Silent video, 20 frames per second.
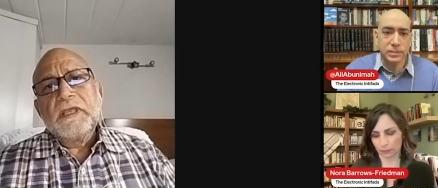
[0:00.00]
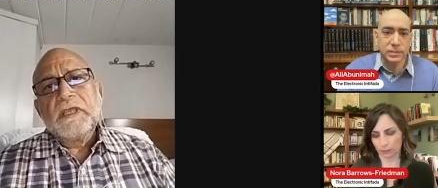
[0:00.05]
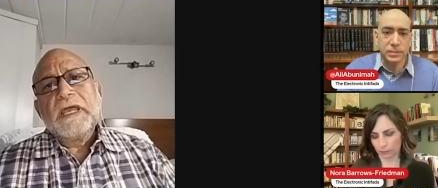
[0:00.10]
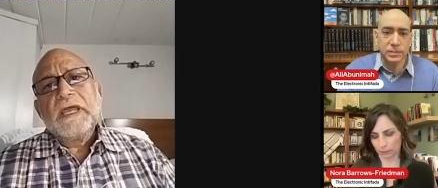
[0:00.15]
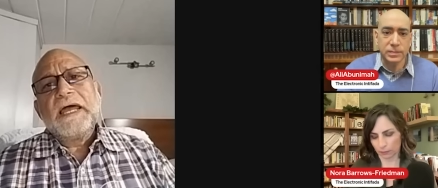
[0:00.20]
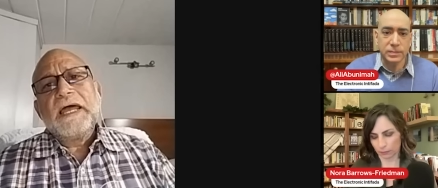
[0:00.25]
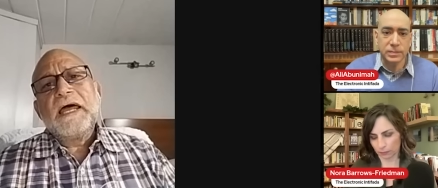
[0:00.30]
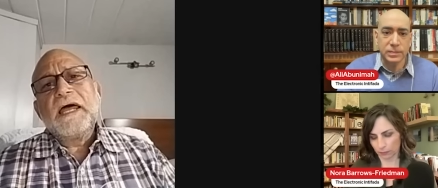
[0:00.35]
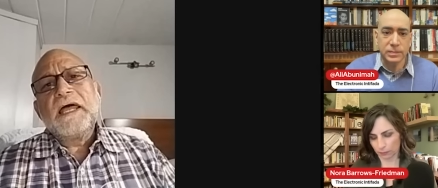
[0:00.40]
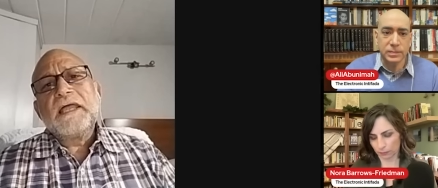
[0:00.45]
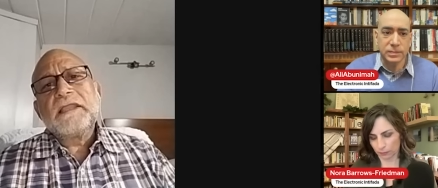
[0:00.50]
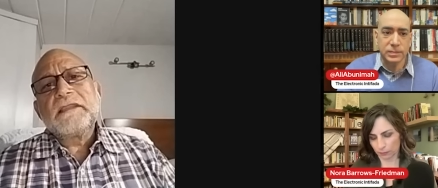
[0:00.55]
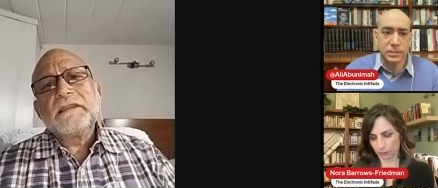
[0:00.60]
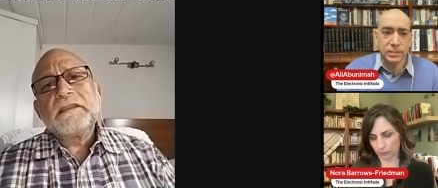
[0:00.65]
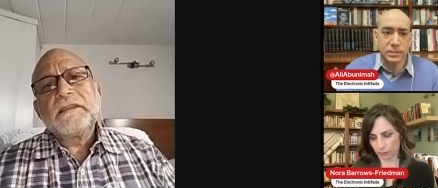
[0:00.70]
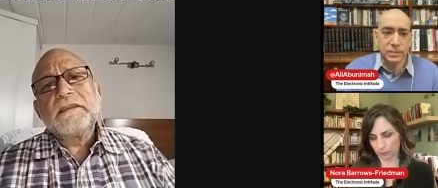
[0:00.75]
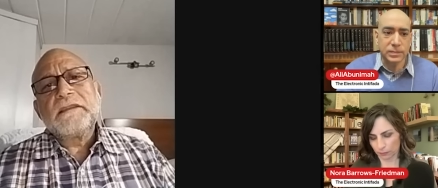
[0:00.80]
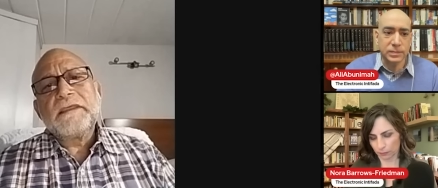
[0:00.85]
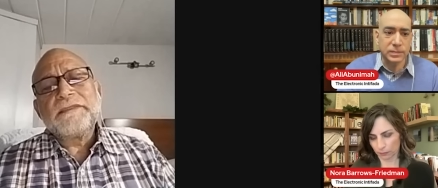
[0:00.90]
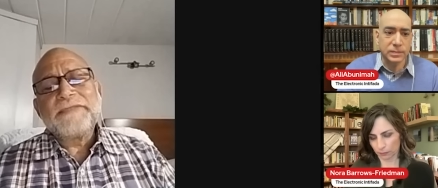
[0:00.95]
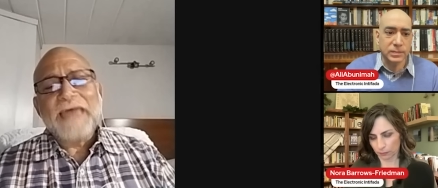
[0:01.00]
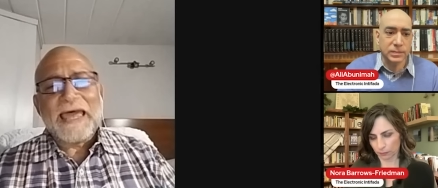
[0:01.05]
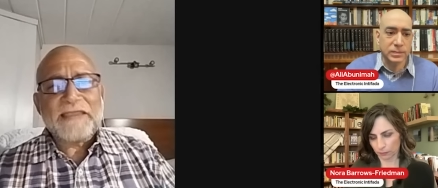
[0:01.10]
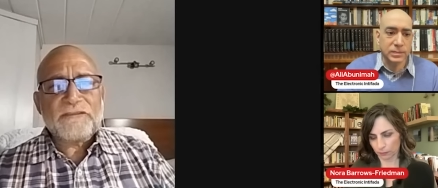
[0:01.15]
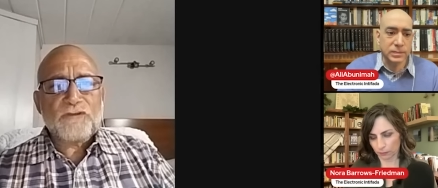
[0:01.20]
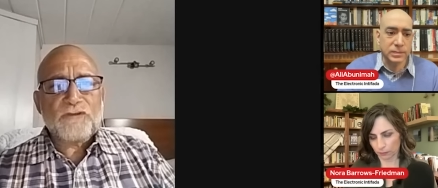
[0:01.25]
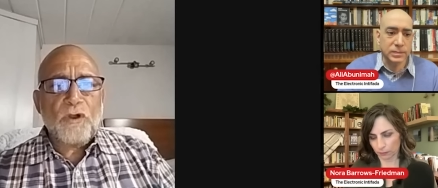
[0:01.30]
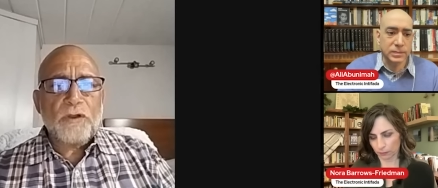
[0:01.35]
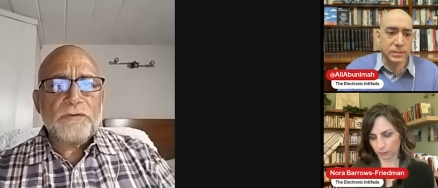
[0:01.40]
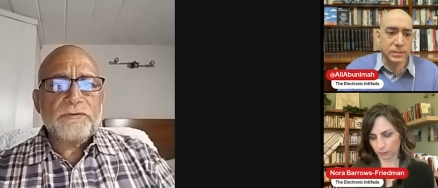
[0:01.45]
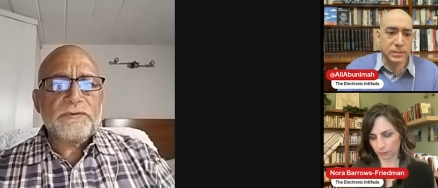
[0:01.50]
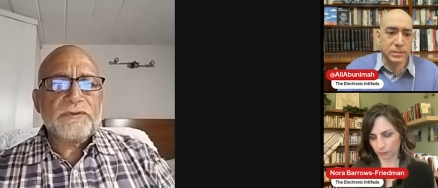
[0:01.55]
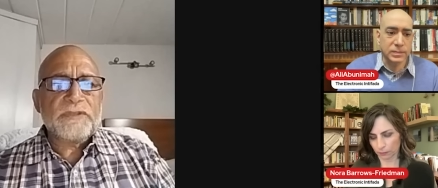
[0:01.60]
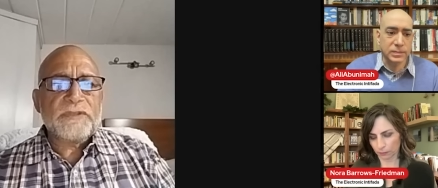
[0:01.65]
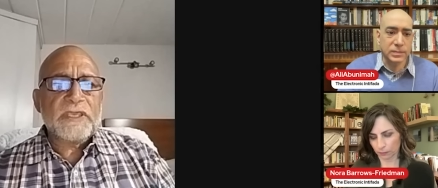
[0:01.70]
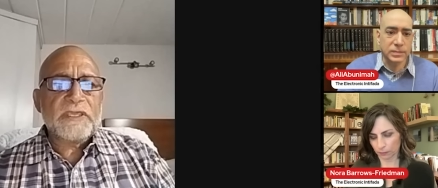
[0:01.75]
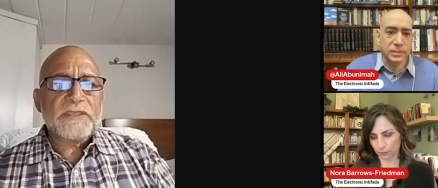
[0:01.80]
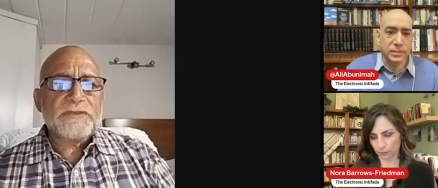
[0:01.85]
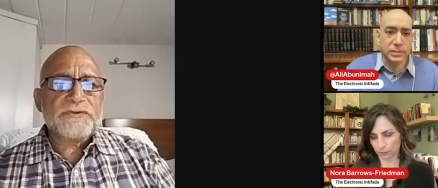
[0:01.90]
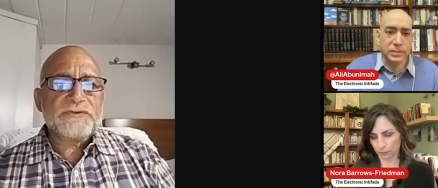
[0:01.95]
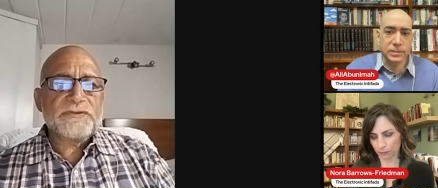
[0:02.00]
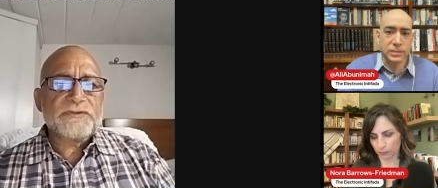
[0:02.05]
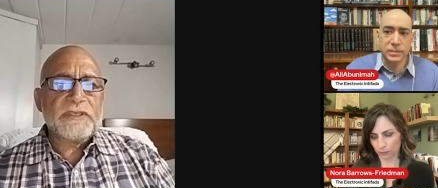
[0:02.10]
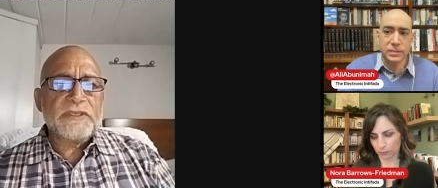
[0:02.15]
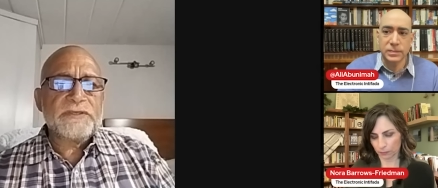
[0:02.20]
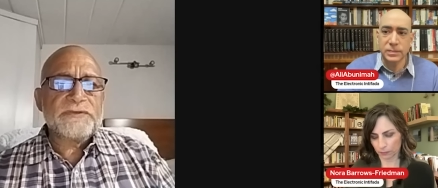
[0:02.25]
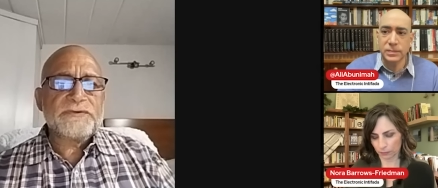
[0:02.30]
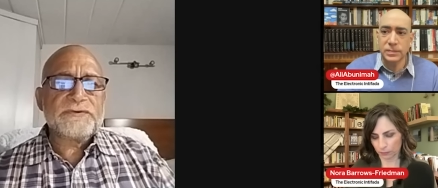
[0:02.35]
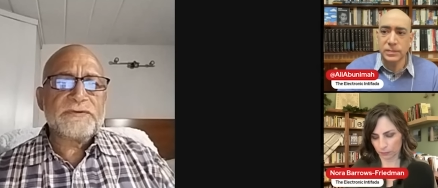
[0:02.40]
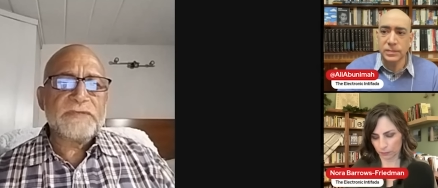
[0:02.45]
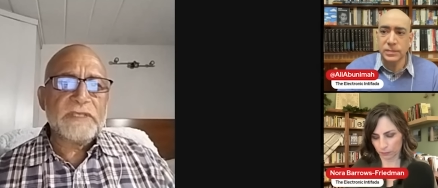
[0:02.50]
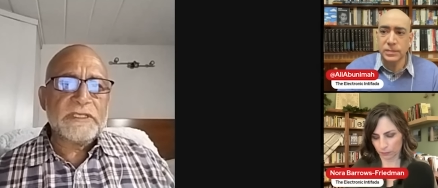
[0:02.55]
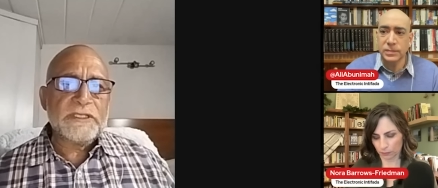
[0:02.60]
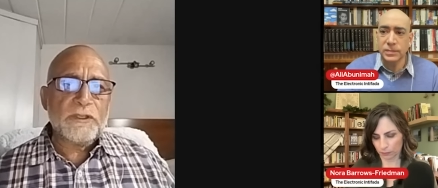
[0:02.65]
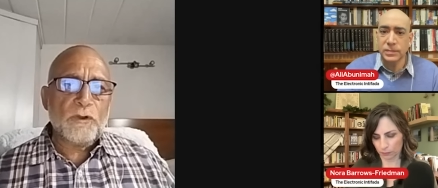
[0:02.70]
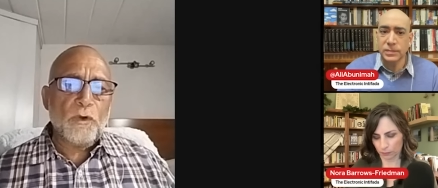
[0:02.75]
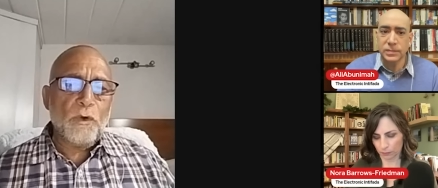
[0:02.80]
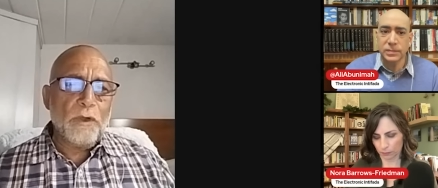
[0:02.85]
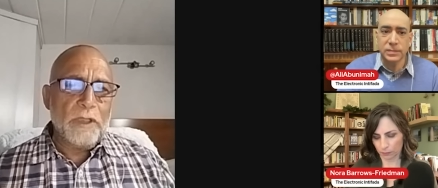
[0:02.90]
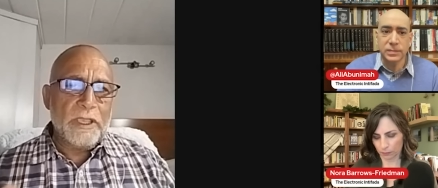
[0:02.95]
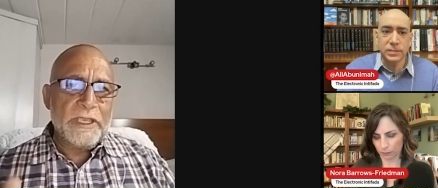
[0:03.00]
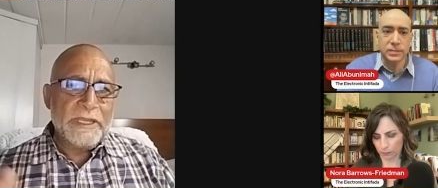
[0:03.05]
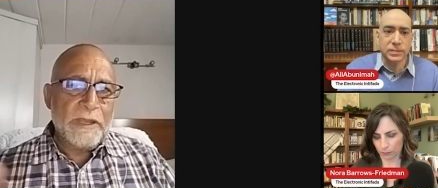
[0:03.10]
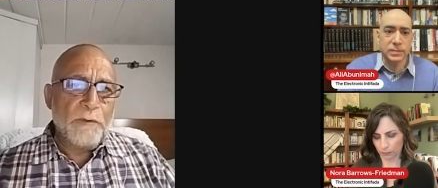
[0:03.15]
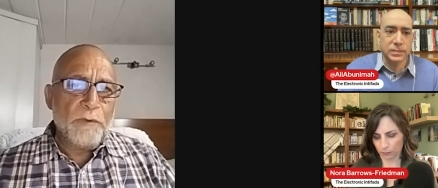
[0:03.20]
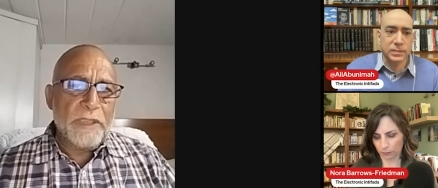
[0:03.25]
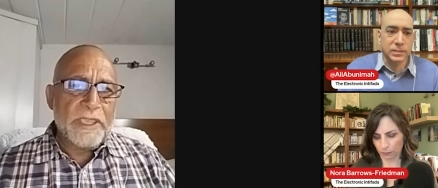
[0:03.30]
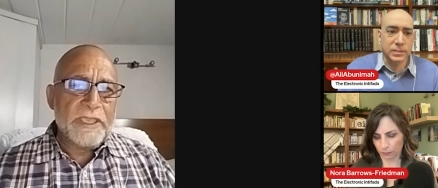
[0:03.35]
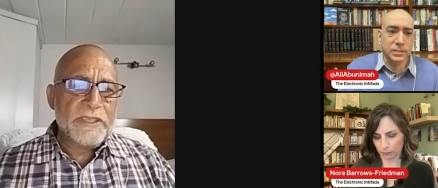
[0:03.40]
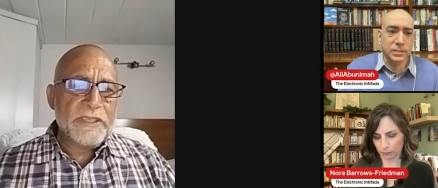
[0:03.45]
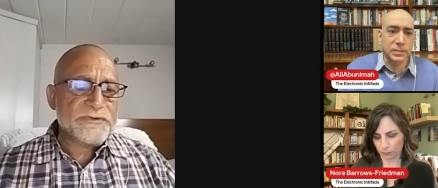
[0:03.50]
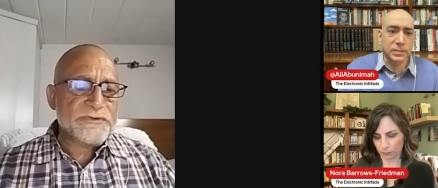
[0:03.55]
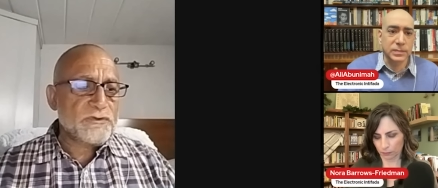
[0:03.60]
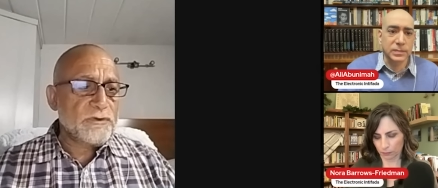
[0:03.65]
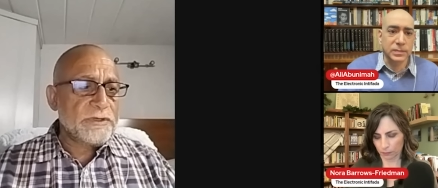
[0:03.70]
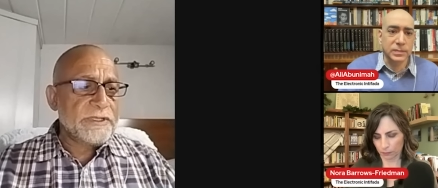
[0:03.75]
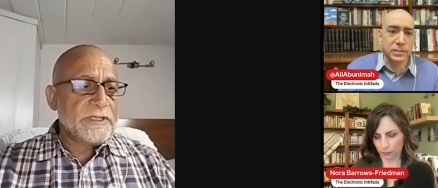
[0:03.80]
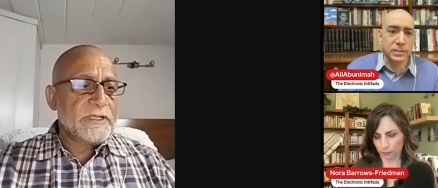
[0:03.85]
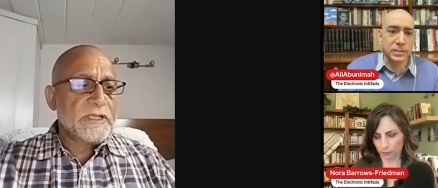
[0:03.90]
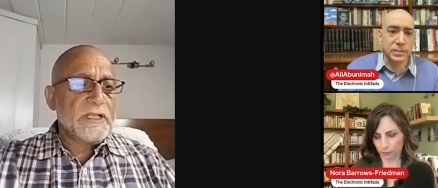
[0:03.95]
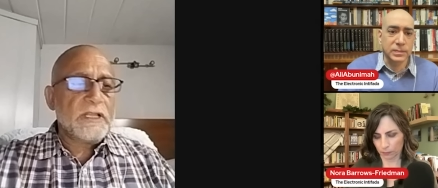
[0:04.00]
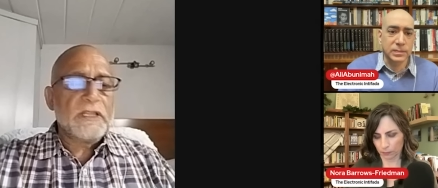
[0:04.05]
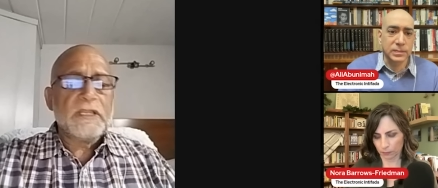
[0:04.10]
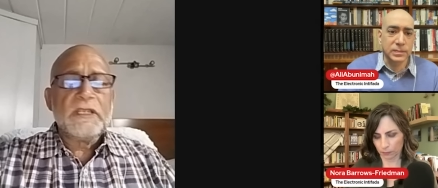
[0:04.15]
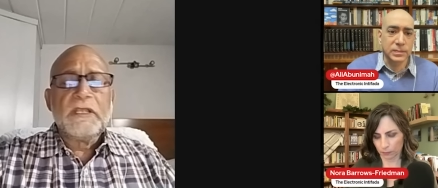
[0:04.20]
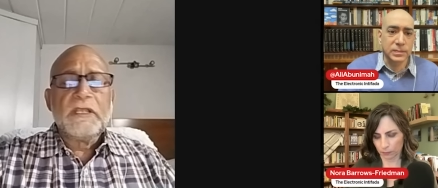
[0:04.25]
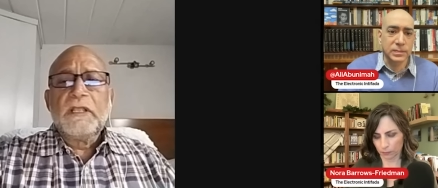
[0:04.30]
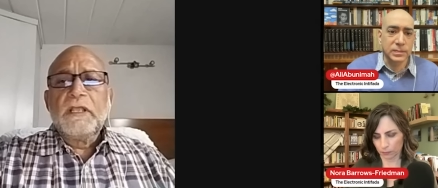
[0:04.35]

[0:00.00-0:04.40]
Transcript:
Speaker 1: and that context is you know in a way historical